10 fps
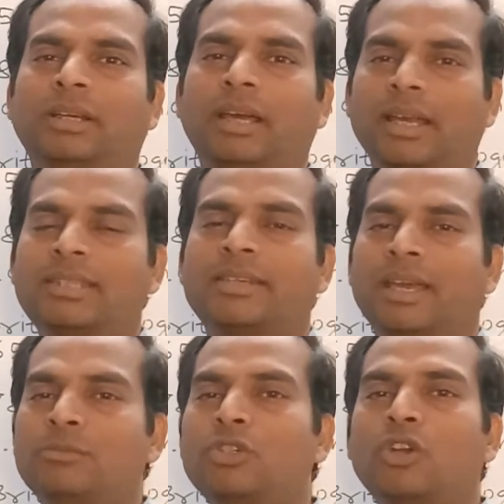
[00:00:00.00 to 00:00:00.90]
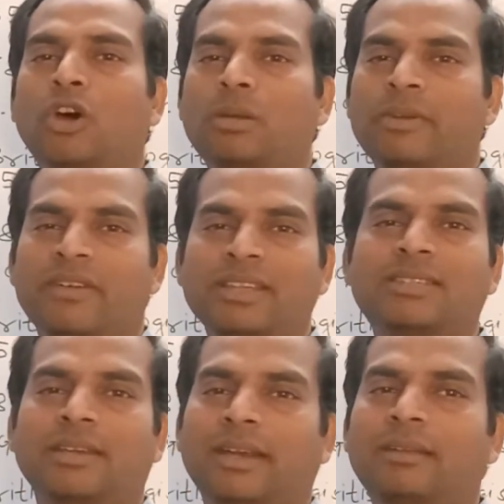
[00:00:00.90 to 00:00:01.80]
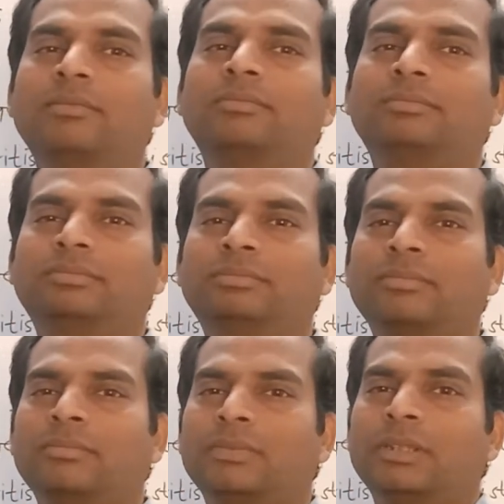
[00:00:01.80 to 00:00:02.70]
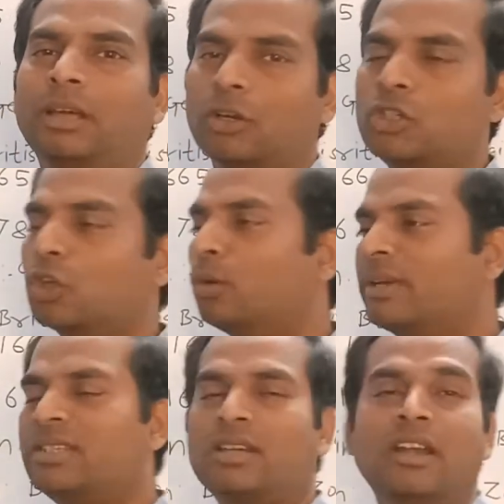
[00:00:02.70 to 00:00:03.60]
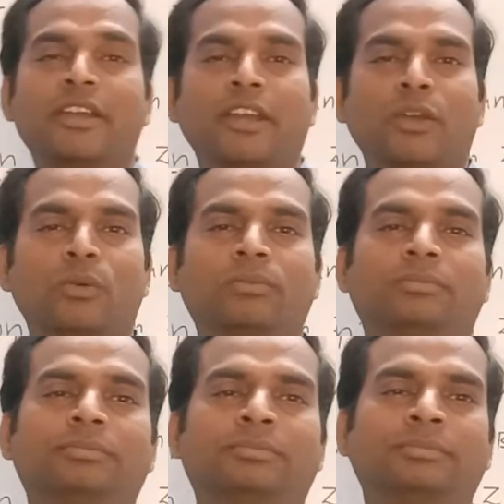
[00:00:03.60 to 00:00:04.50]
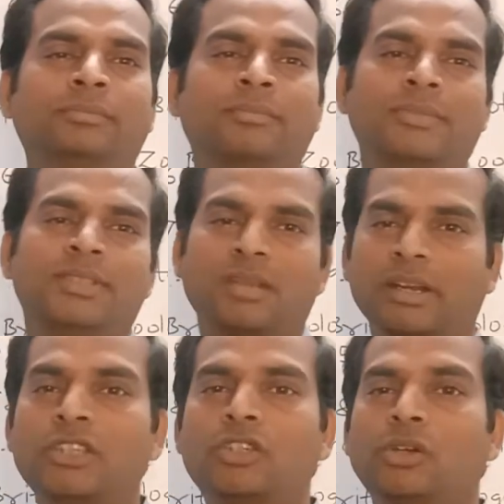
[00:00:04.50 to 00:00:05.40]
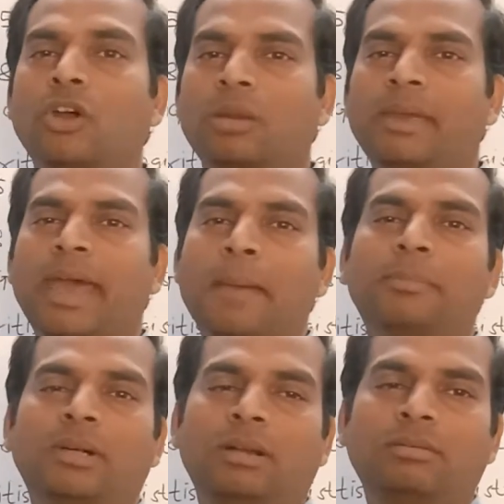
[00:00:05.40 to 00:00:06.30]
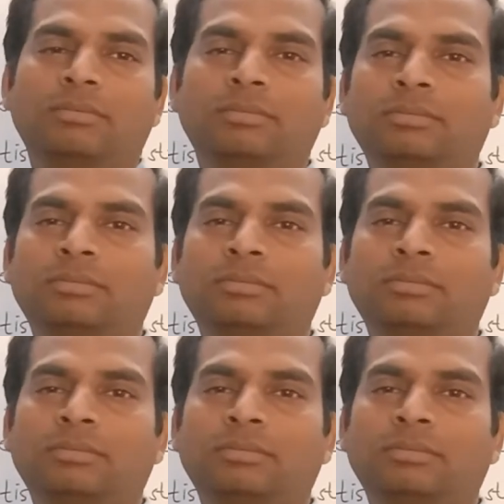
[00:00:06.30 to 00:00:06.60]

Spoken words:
as time should not be wasted, our show must continue, study should not be hampered.